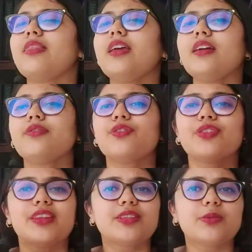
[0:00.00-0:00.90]
think
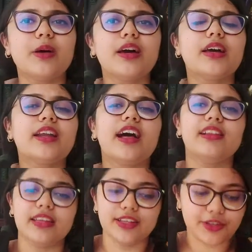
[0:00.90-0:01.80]
for this one,
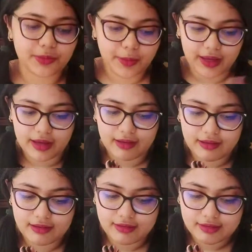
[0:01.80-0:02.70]
I'll either
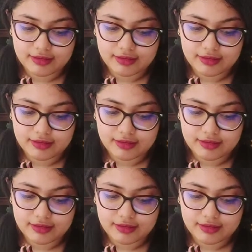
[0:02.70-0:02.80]
pick